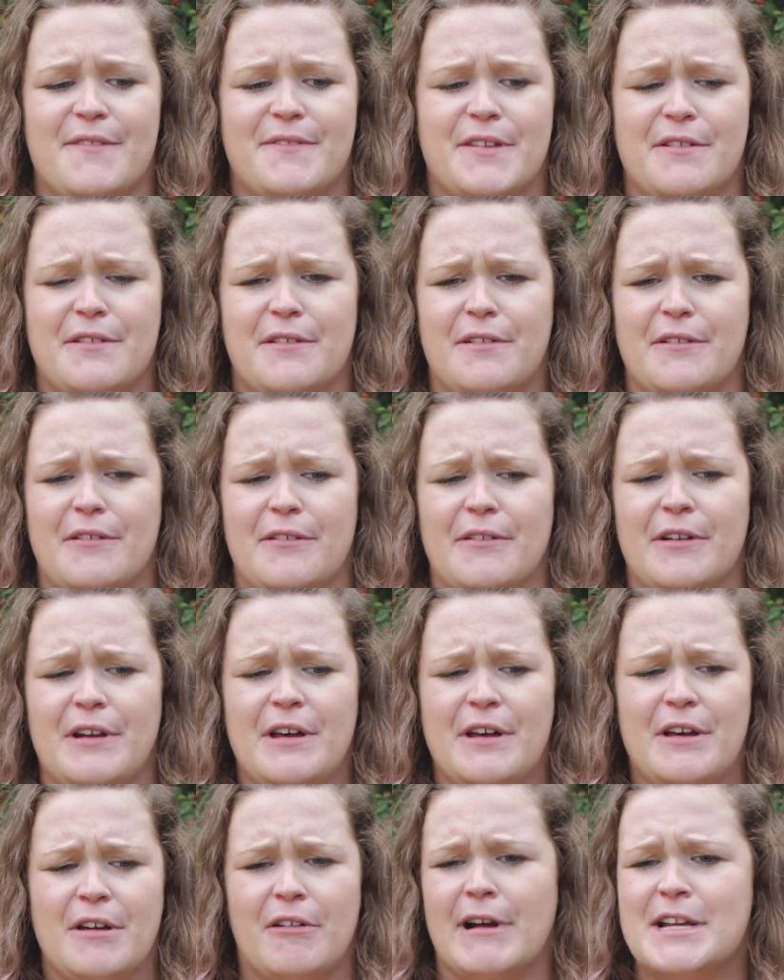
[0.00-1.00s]
if you
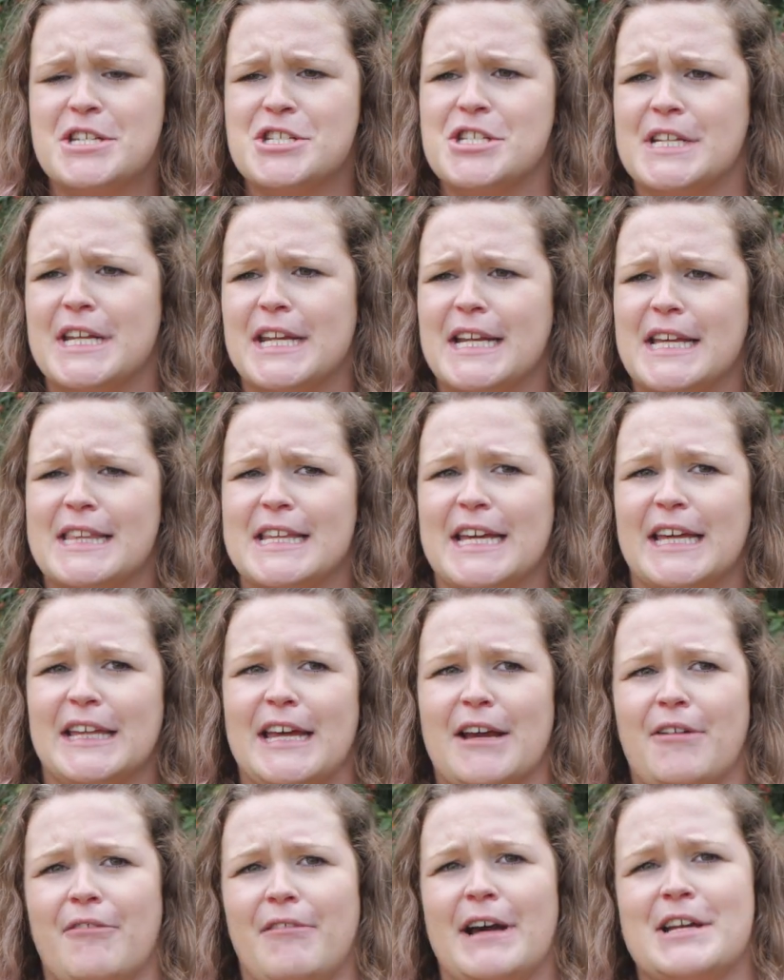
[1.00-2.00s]
question anything
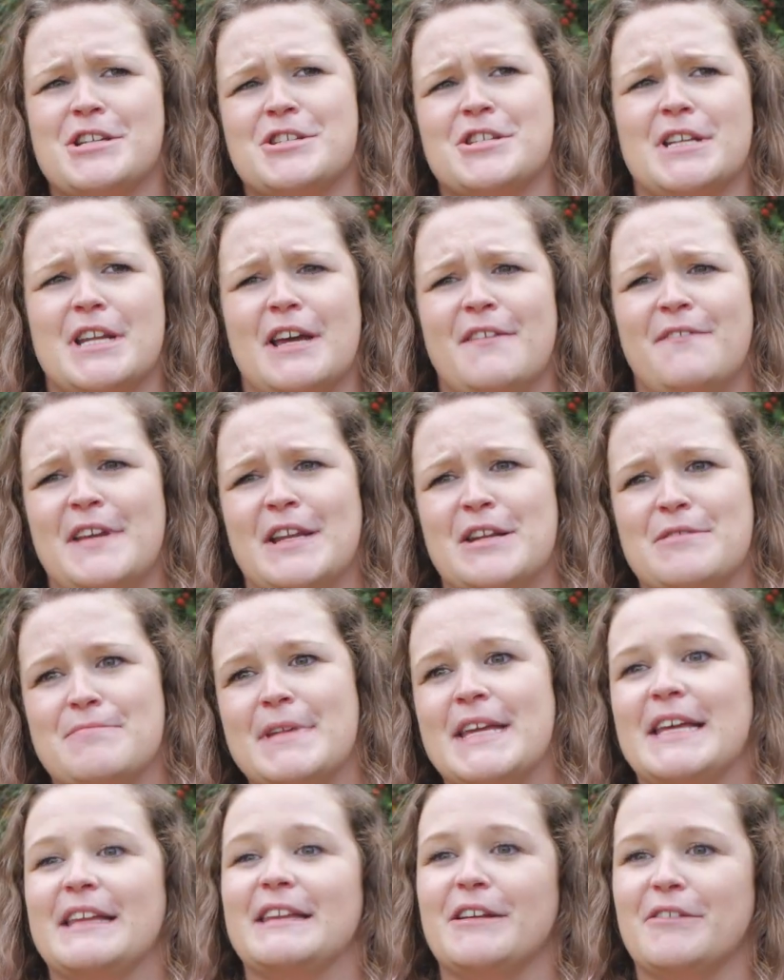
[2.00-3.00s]
like, why shouldn't I feed him
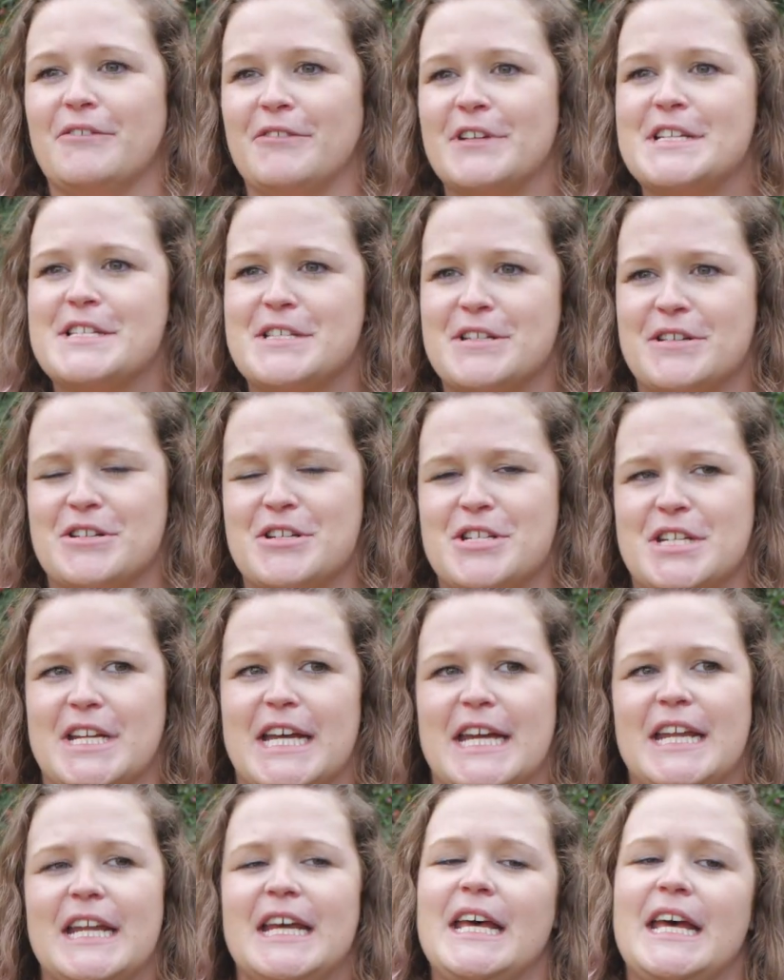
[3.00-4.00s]
meat, then research
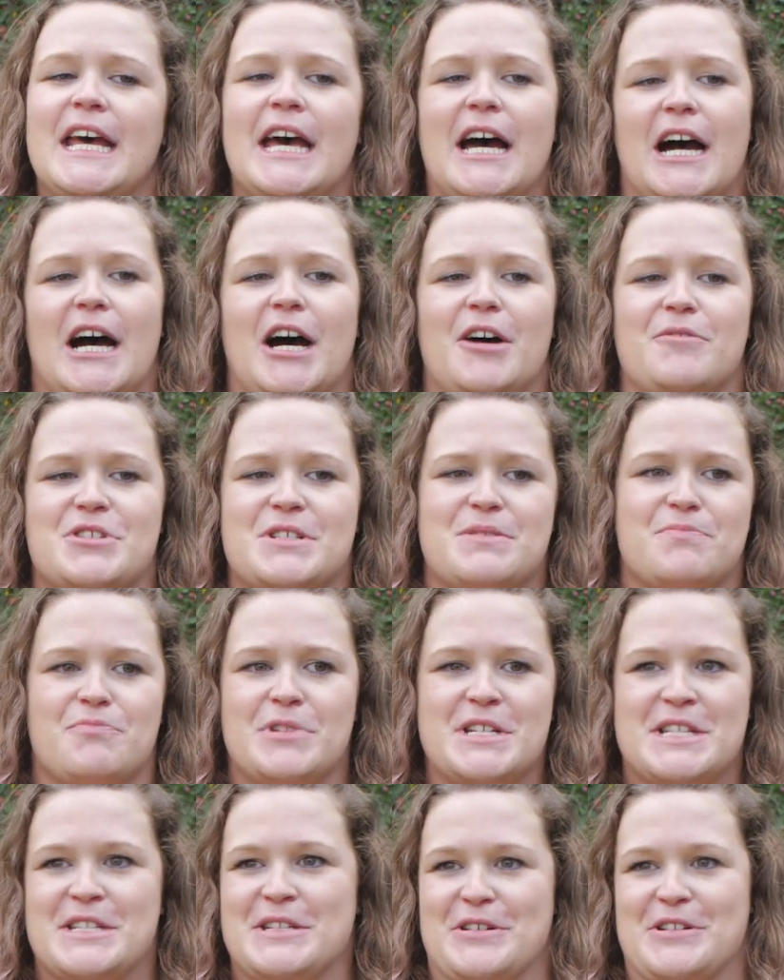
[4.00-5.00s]
it. Just
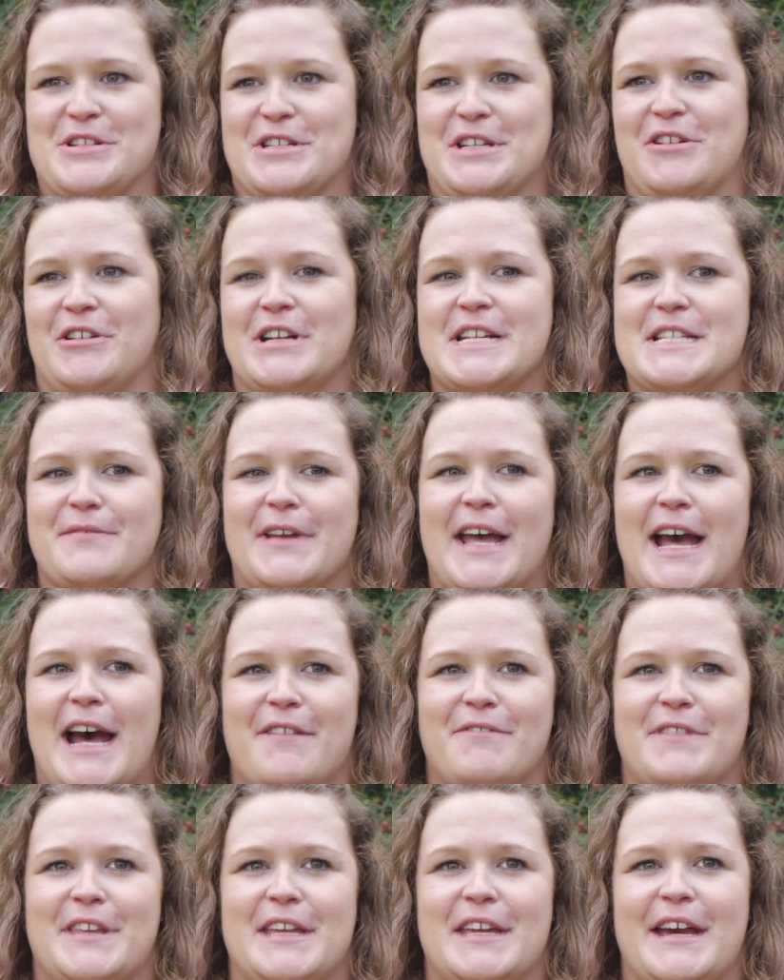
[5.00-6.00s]
research like crazy. We
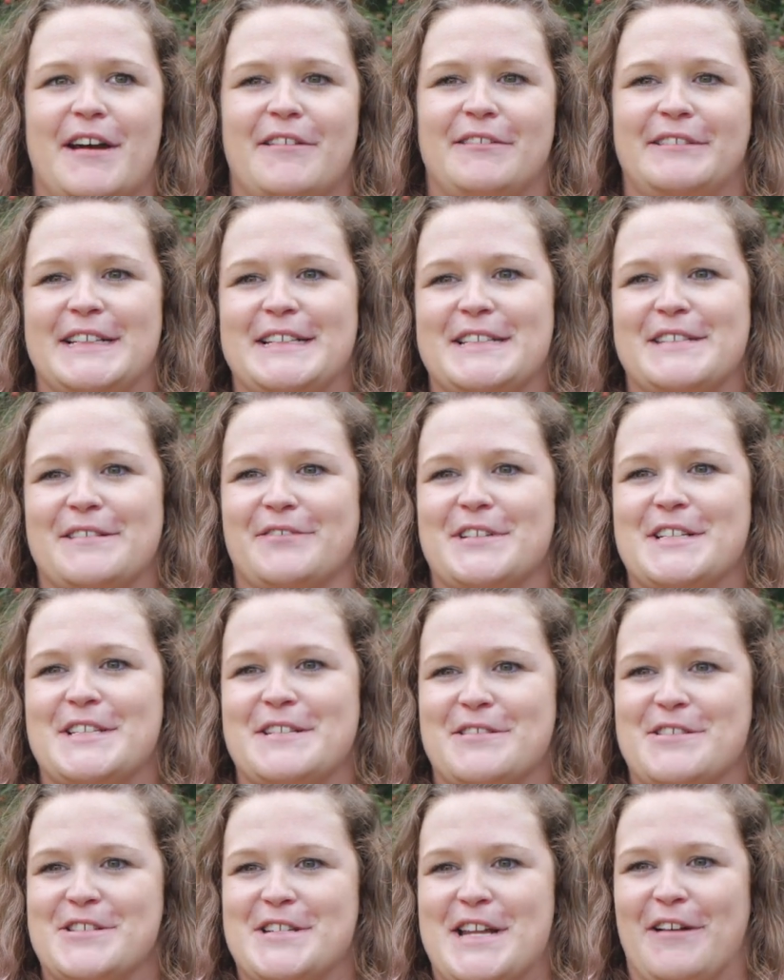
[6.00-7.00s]
have the outlet to
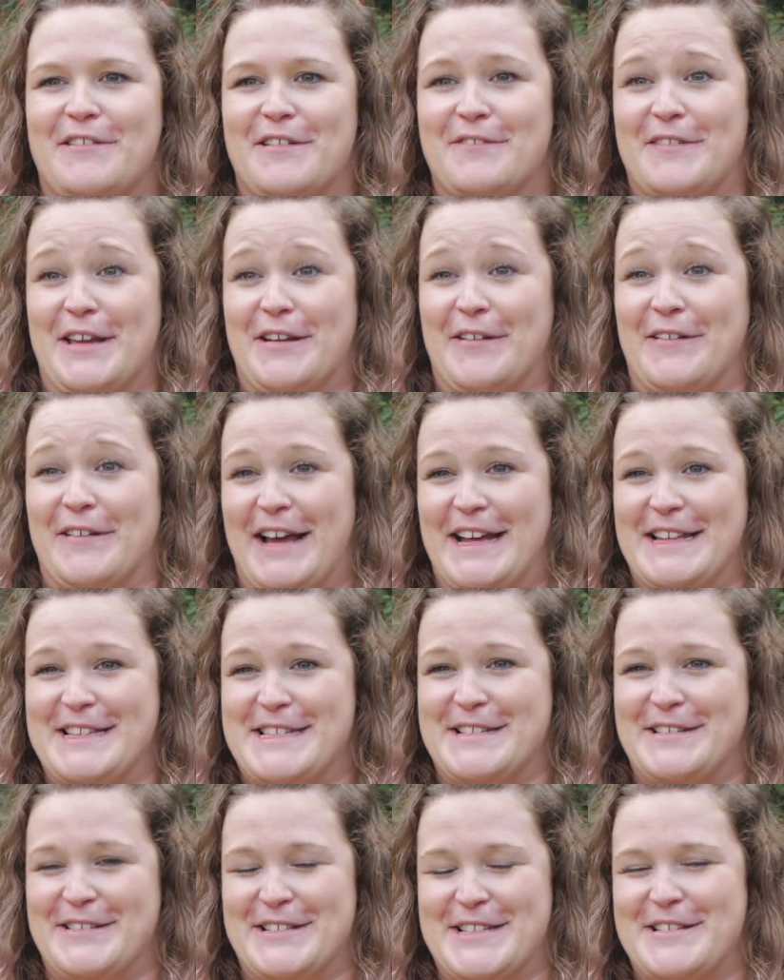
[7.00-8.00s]
research now, we have the internet,
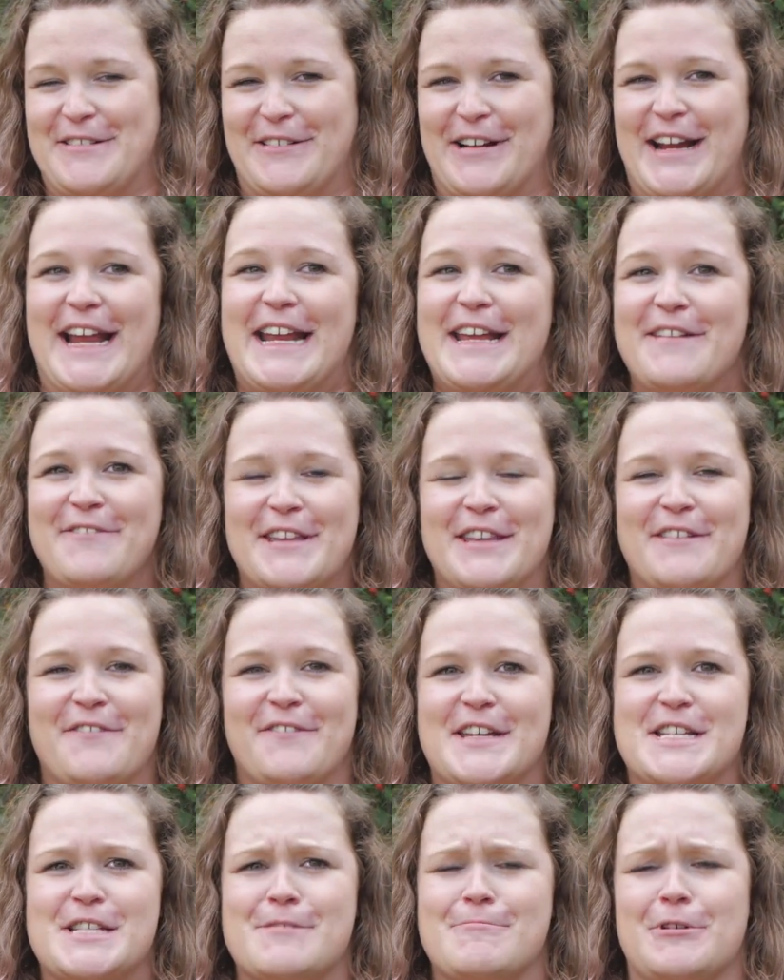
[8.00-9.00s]
so it's great. Even the
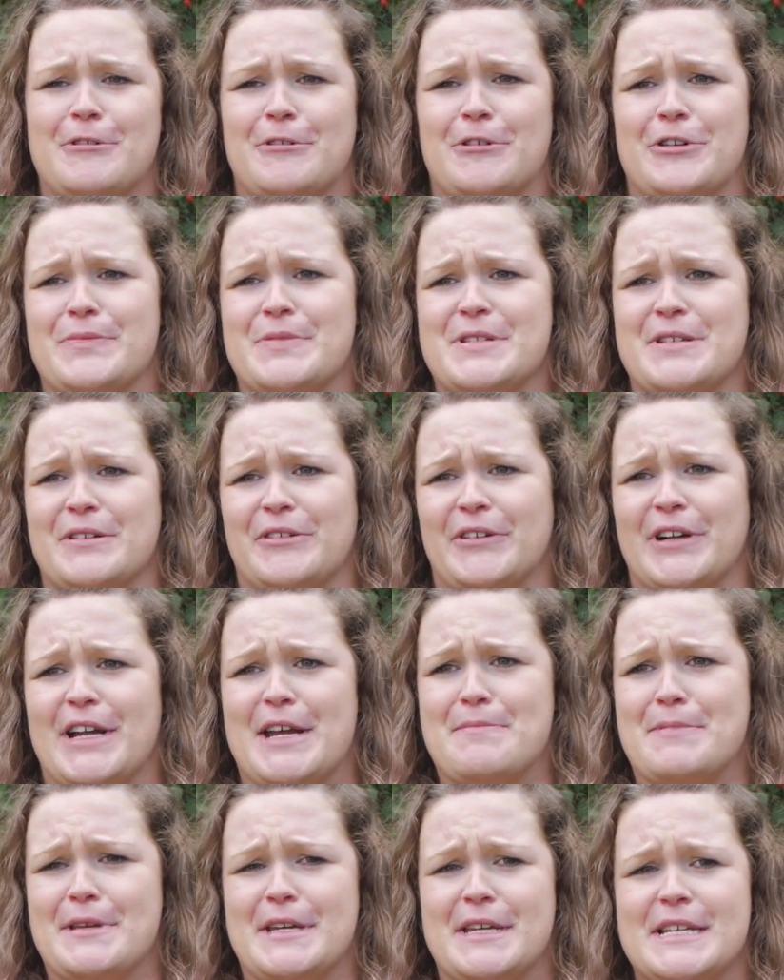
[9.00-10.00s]
Facebook groups are
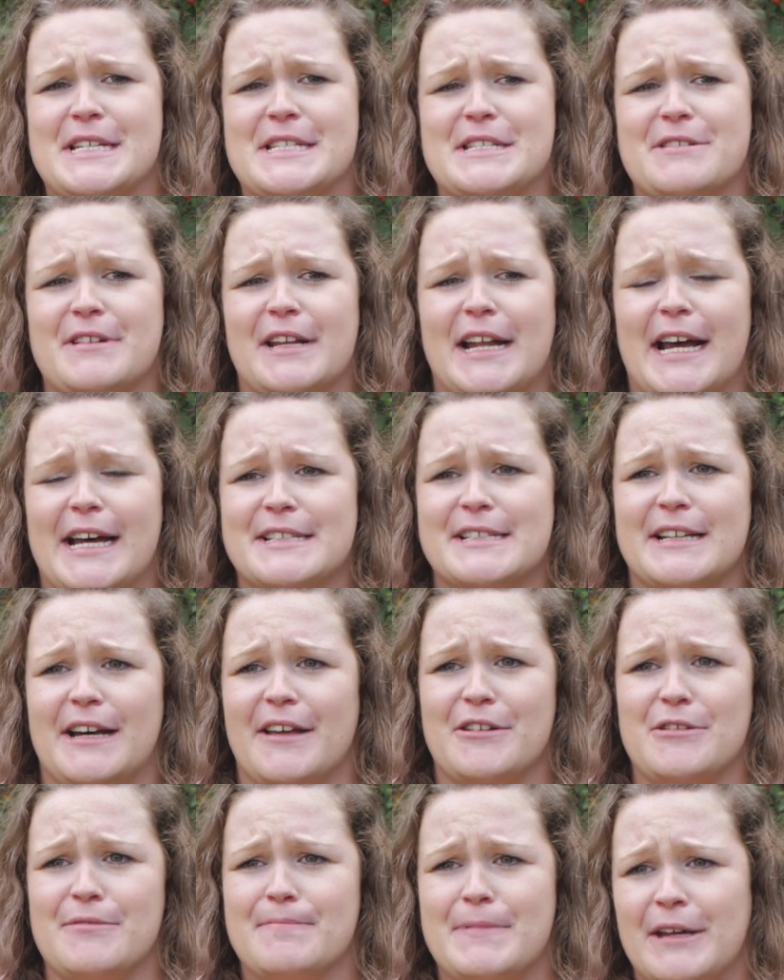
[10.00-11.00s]
great because you can ask
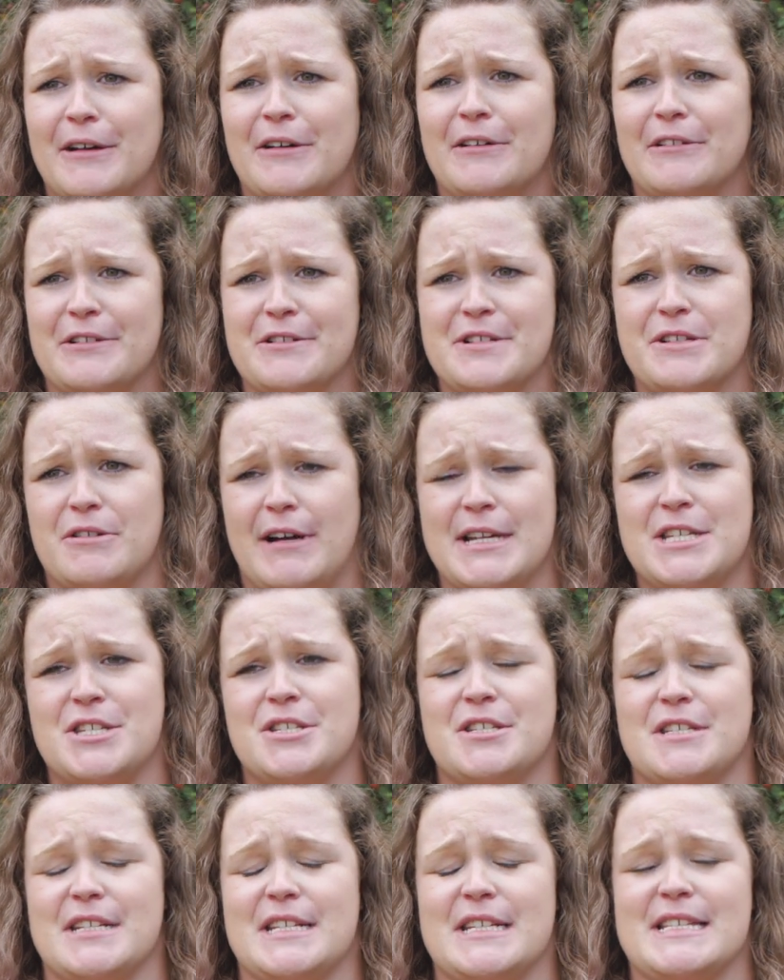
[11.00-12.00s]
other pig owners
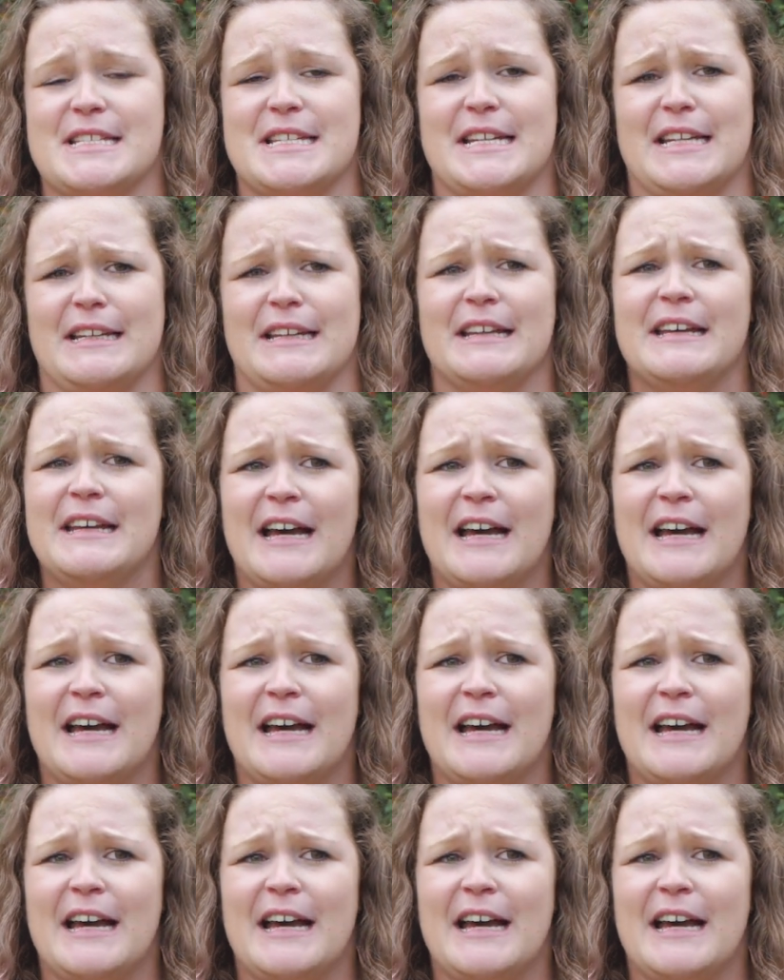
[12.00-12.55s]
questions, and